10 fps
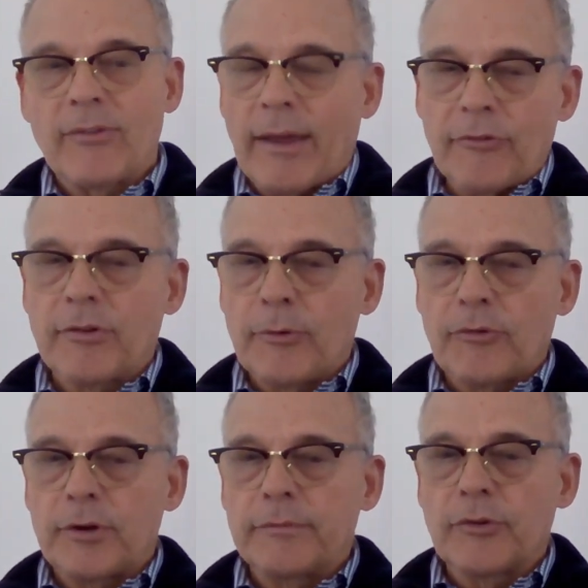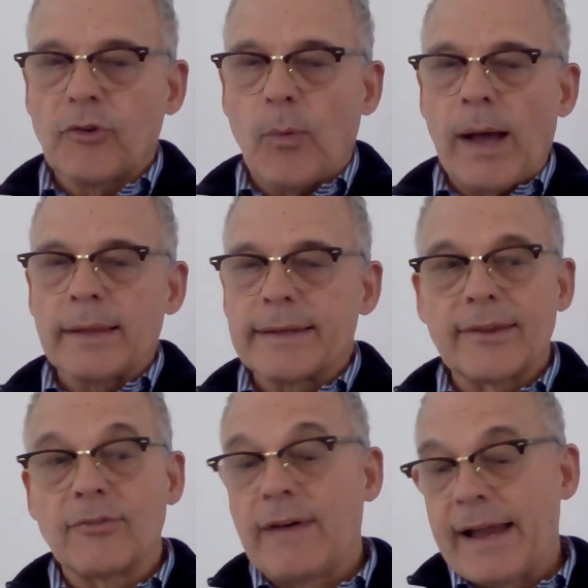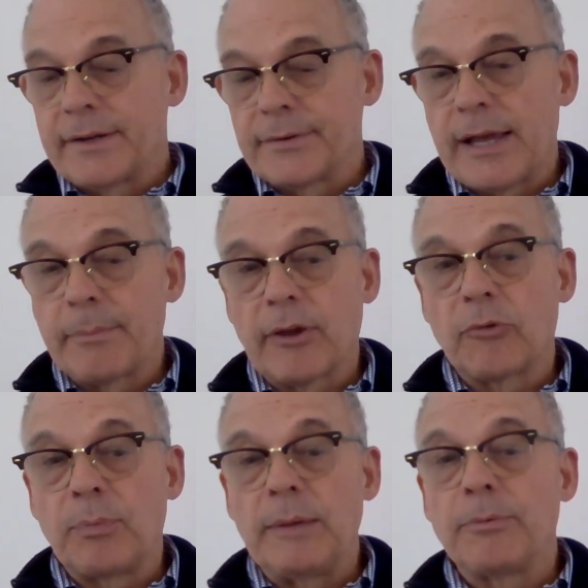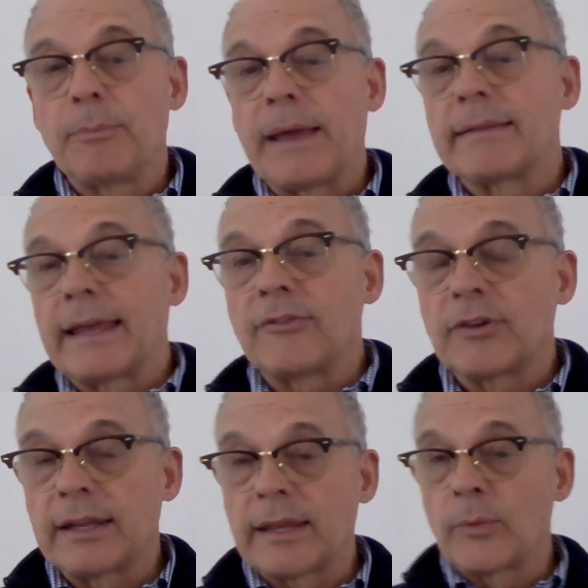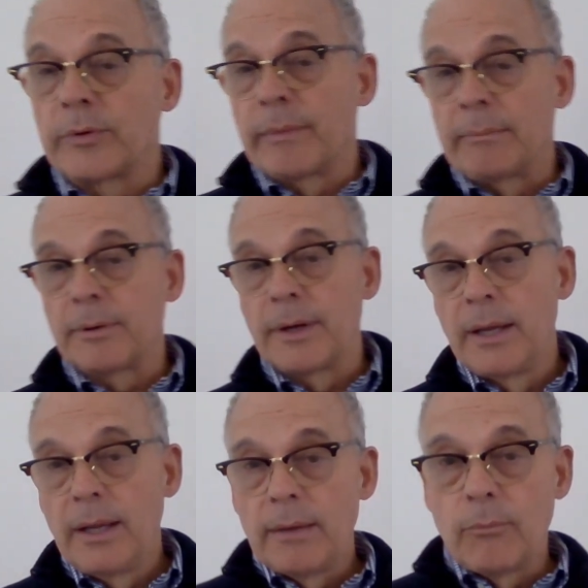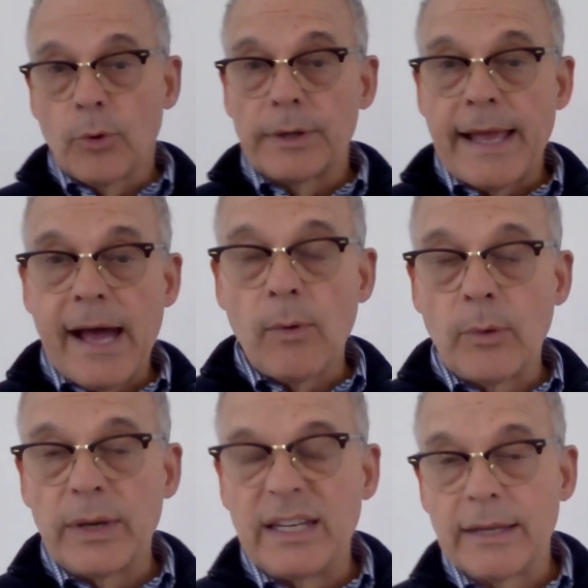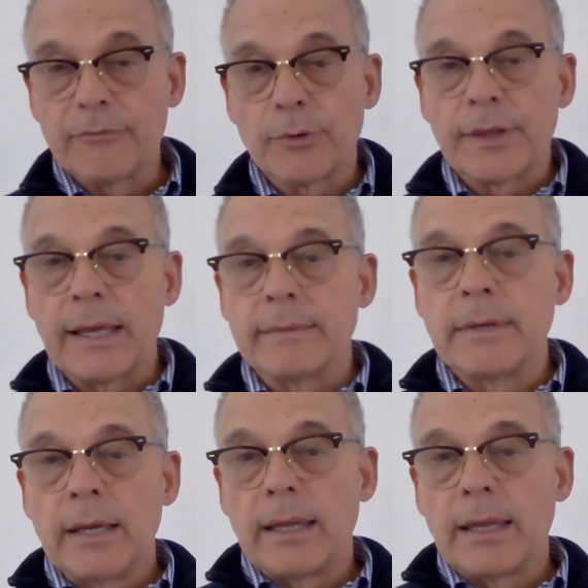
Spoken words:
Customer service quality is vital now because people pay attention and they remember more now what we did for them,